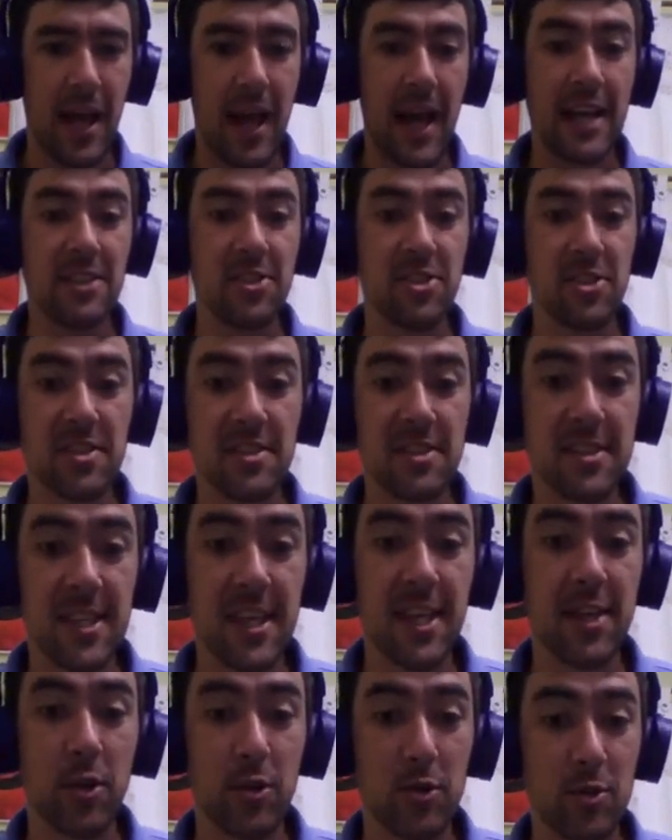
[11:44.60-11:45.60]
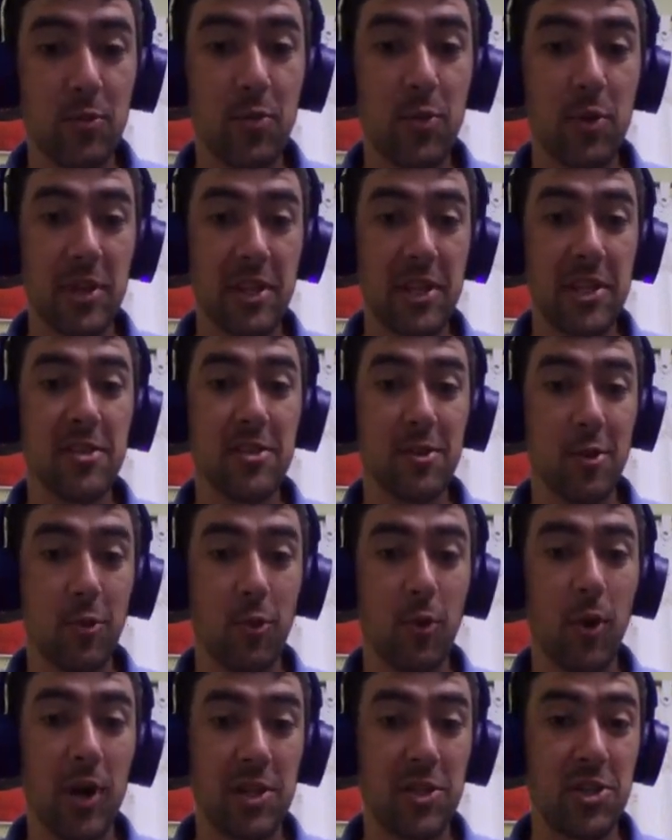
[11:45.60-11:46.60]
And she said, oh, the police are
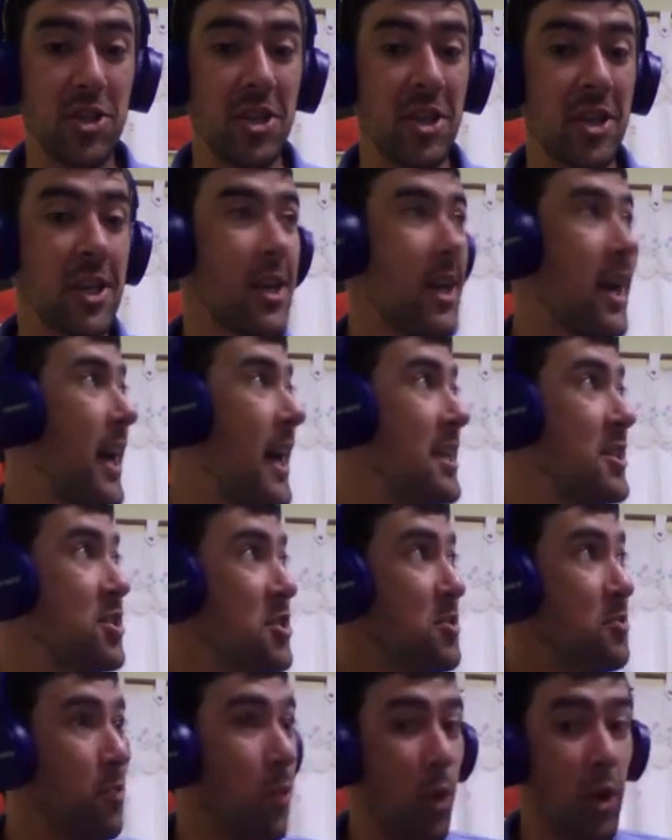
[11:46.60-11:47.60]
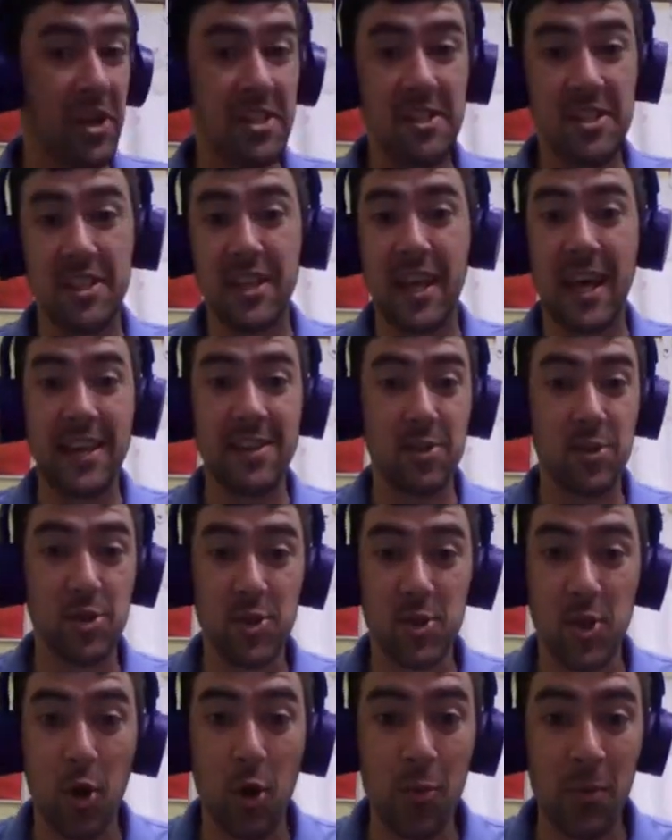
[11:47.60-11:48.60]
watching. And she pointed, and there's
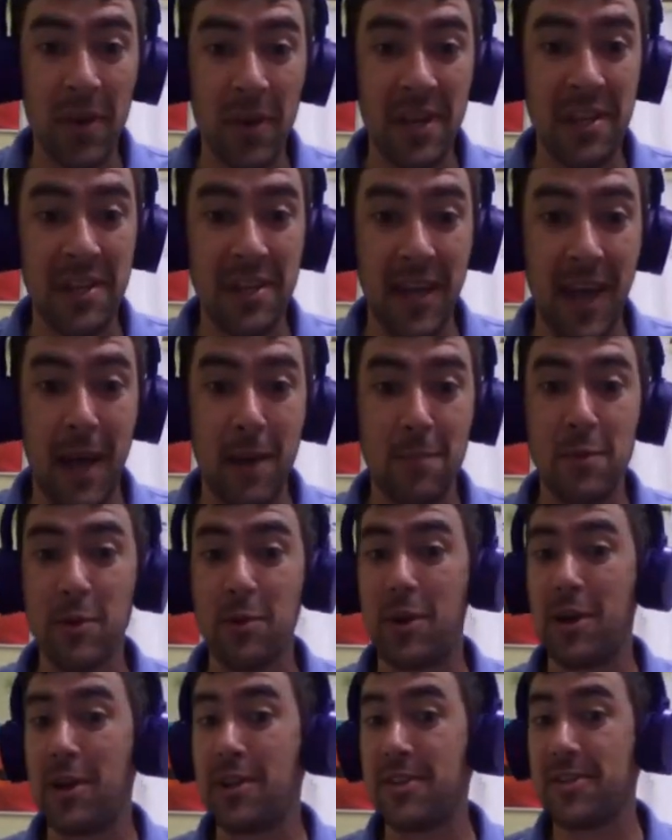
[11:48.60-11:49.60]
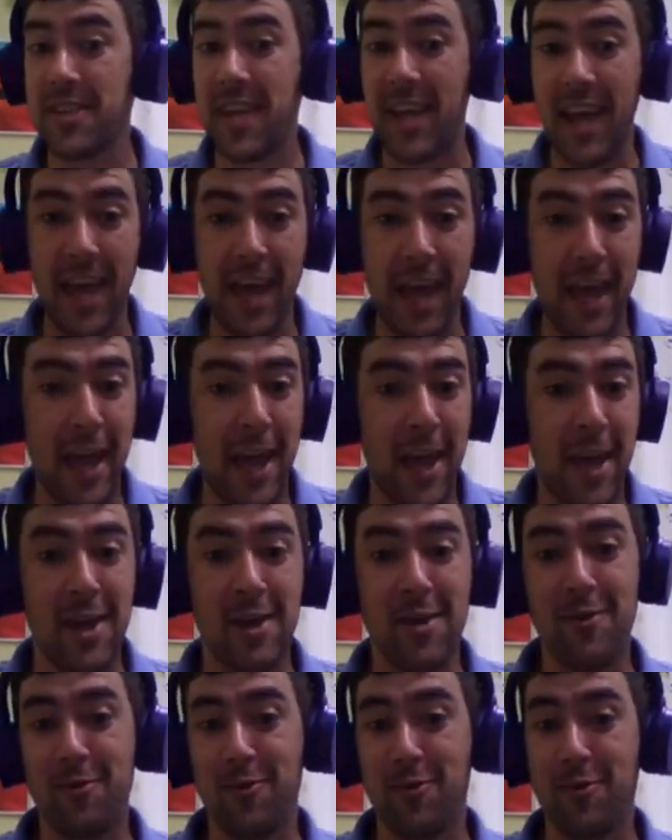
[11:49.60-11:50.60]
so many cameras
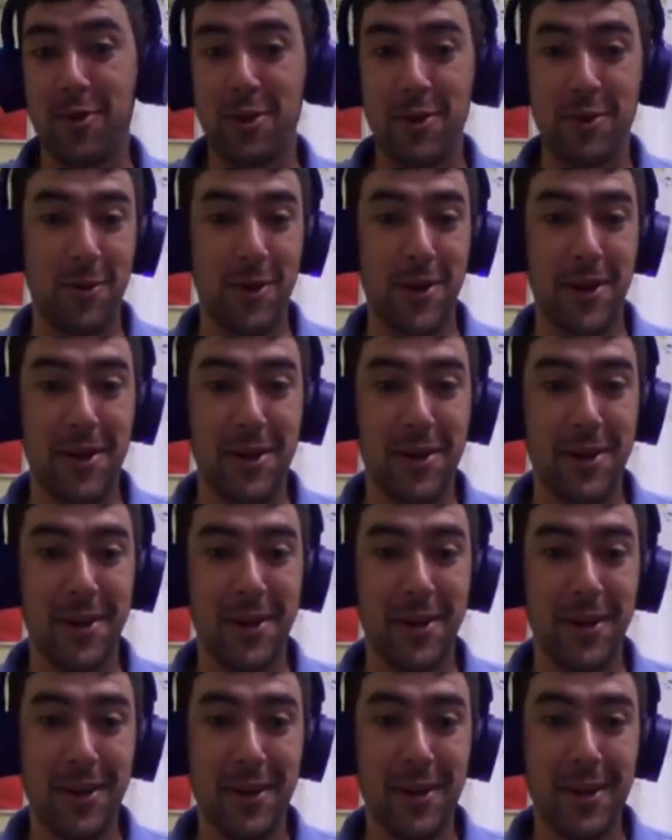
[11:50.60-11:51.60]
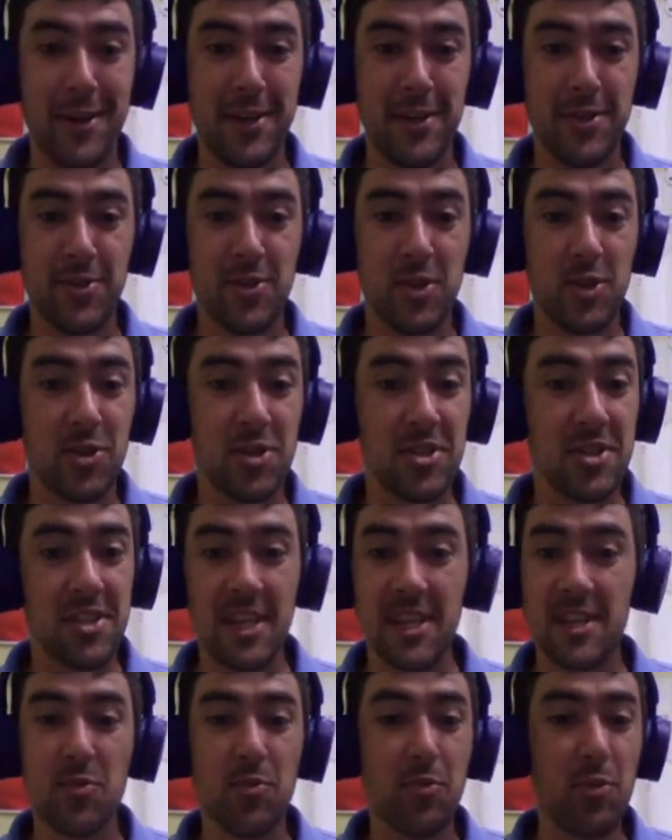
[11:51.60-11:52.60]
everywhere. So she
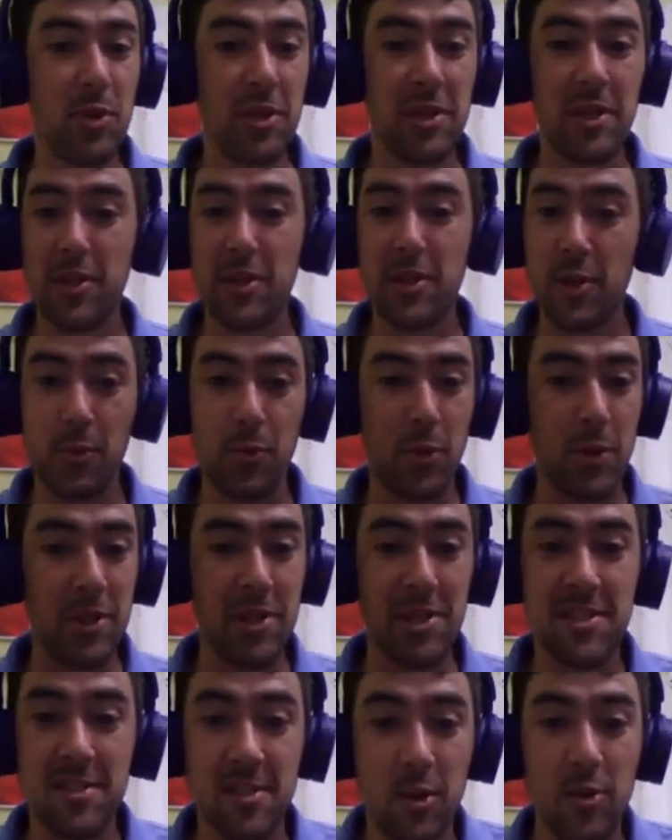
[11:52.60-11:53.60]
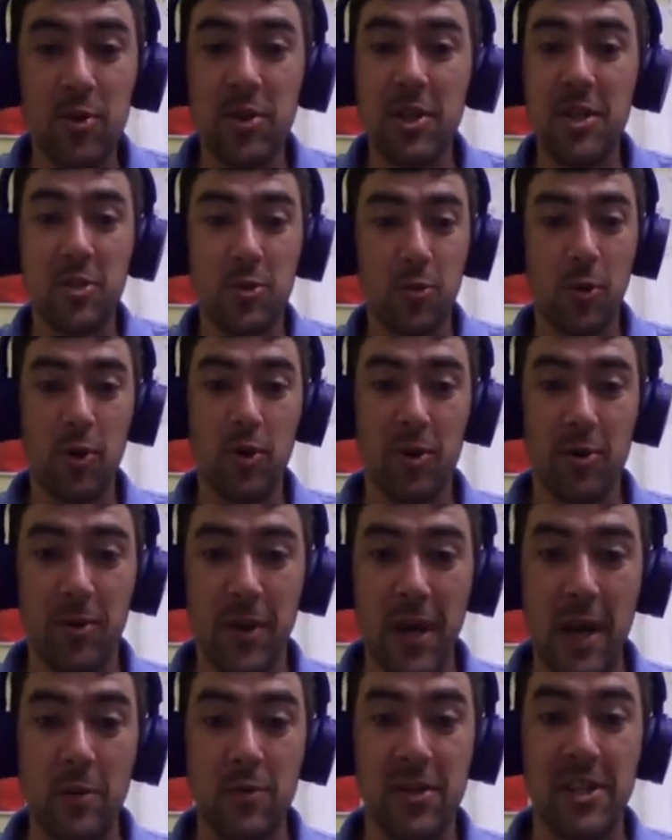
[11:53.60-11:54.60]
said the police don't need to walk
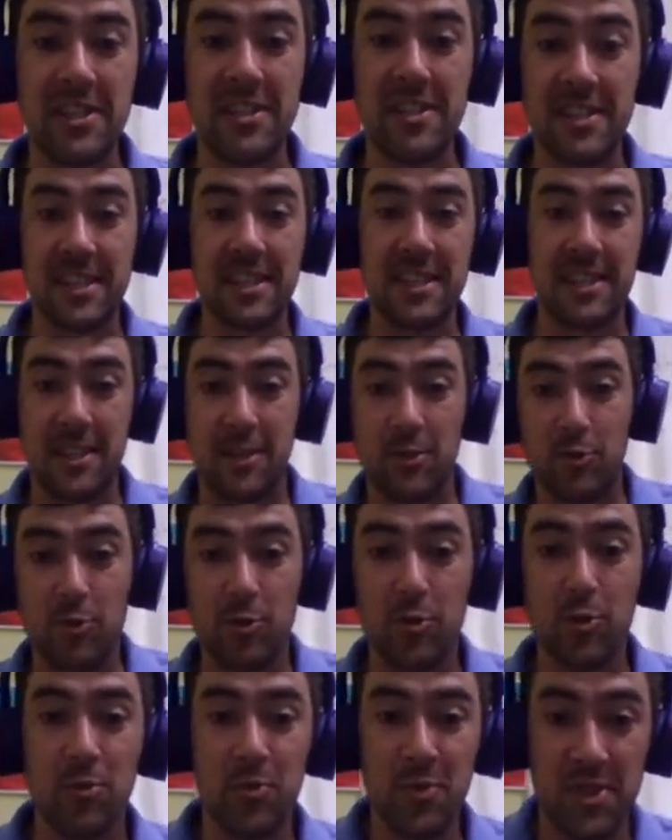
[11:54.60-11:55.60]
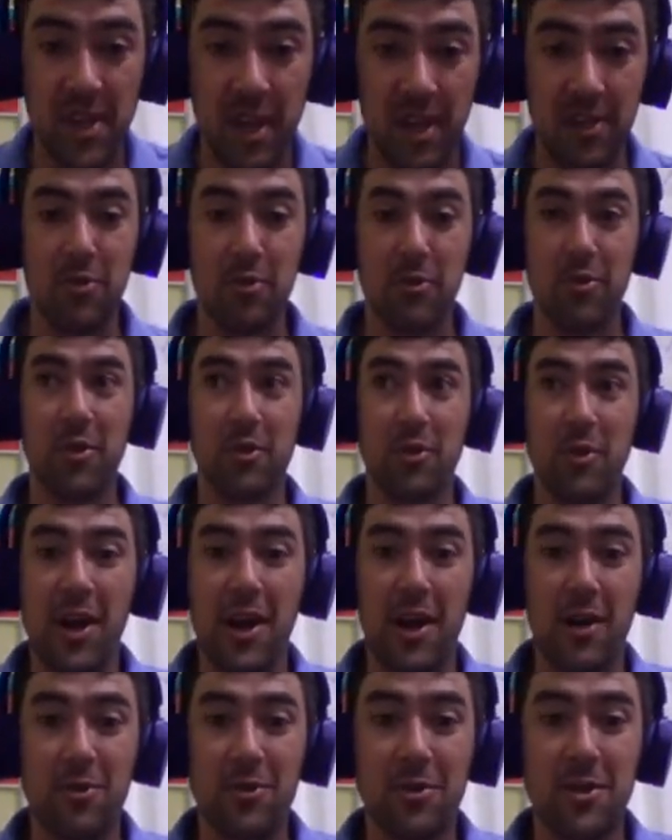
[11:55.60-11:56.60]
around. They sit in rooms under the
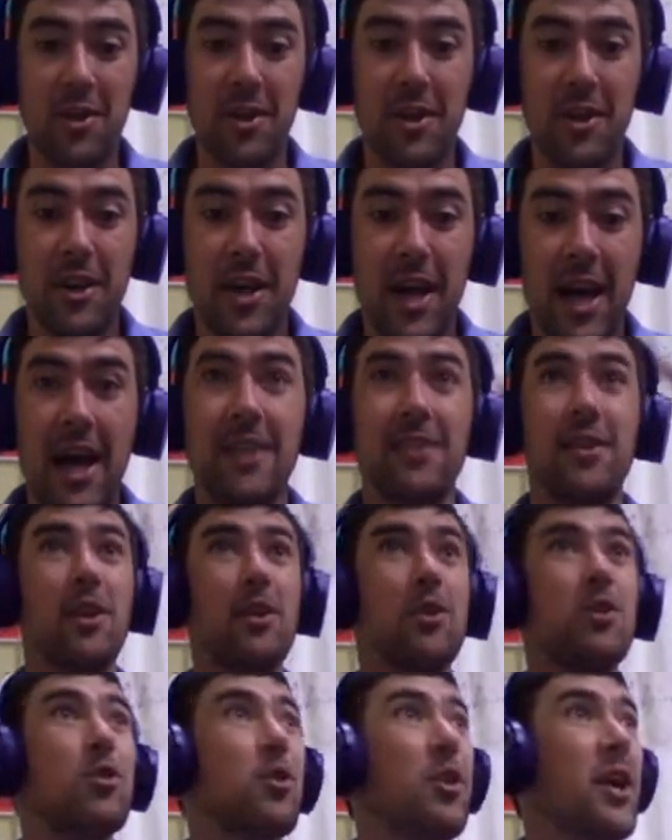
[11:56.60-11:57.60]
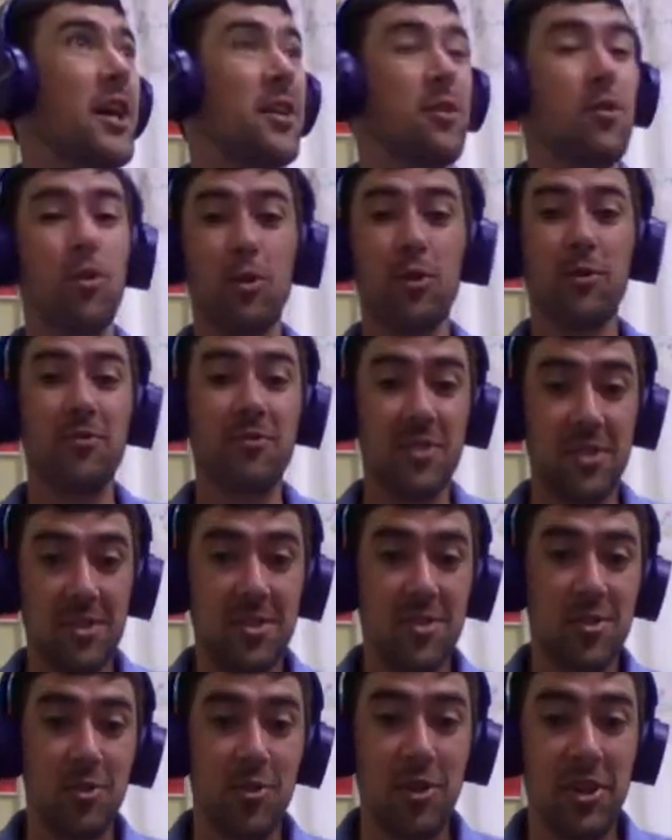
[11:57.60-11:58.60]
ground and they look at all of the
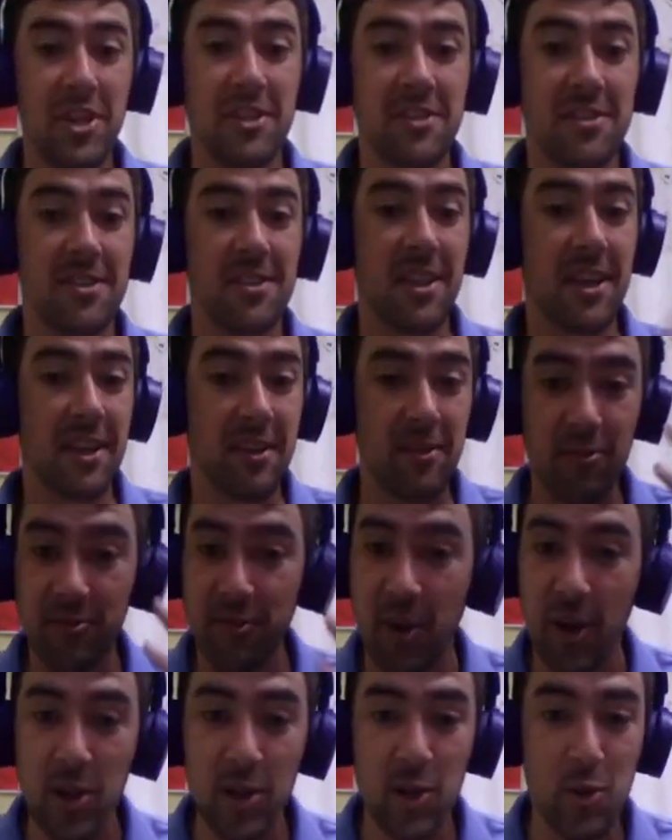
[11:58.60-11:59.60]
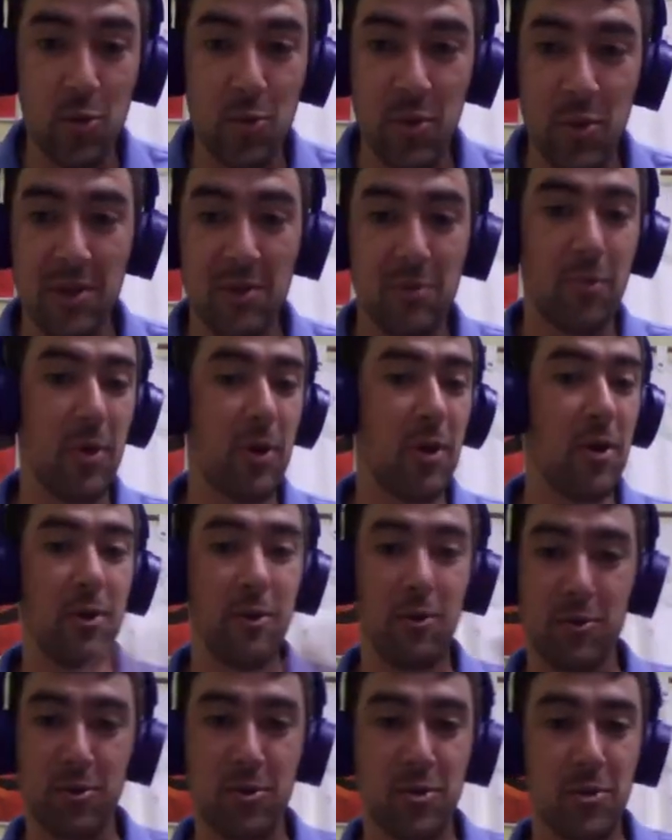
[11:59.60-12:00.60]
screens and they can follow people
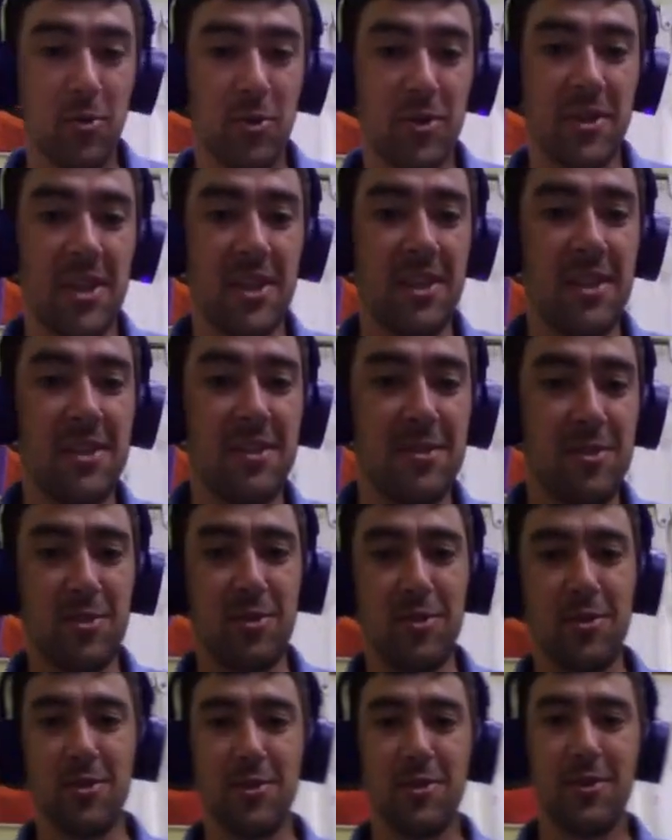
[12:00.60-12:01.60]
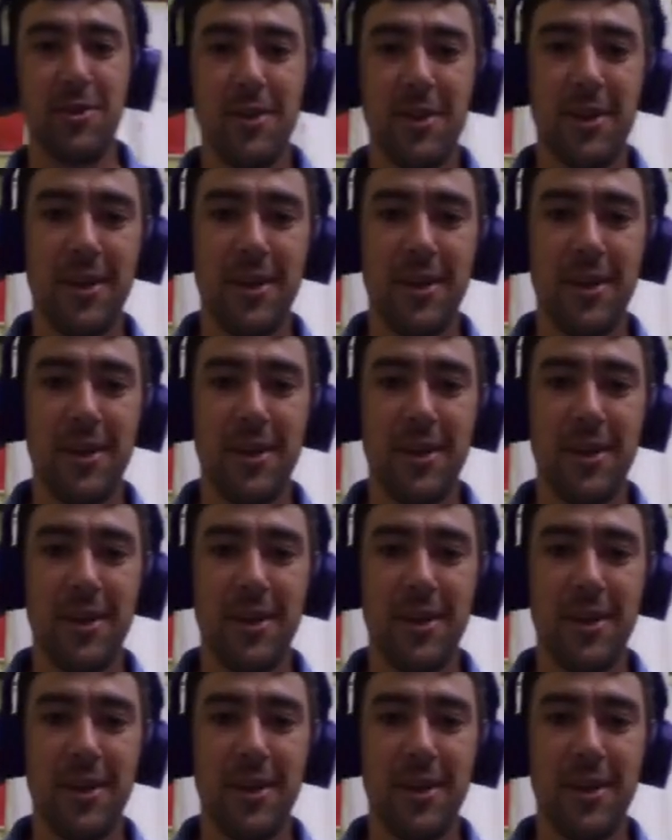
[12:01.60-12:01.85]
or do what they need to do.